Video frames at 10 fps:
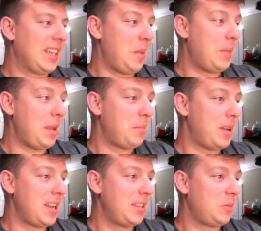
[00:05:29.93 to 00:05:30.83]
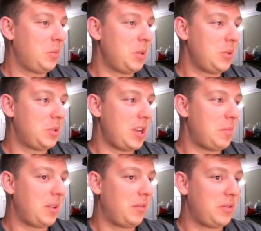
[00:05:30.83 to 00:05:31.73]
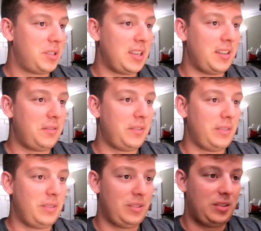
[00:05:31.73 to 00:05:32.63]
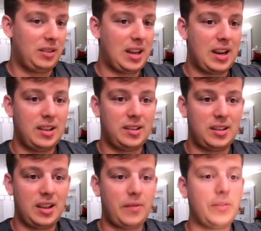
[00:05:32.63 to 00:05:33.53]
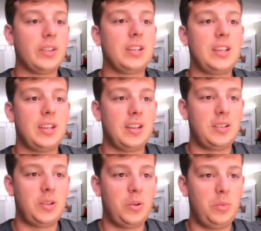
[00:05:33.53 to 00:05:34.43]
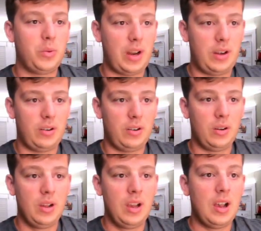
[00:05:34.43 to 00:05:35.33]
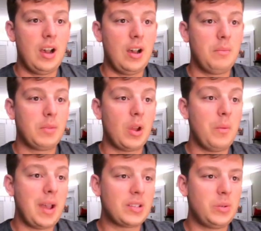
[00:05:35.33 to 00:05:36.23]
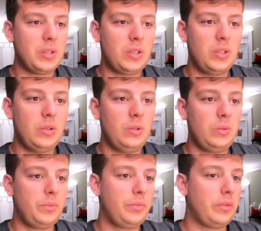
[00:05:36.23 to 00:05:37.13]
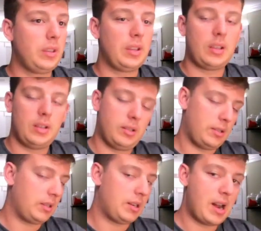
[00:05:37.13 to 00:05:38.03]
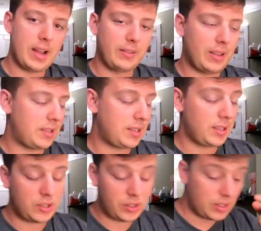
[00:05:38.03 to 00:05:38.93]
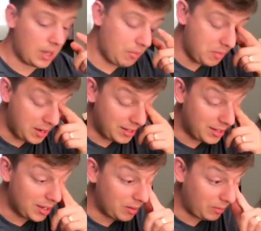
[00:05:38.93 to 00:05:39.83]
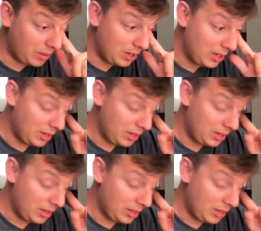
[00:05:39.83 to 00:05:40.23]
keep that in mind when you're shopping for stuff. That is a, definitely a no brainer. Um, going back to it too, I, I said this just a couple minutes ago.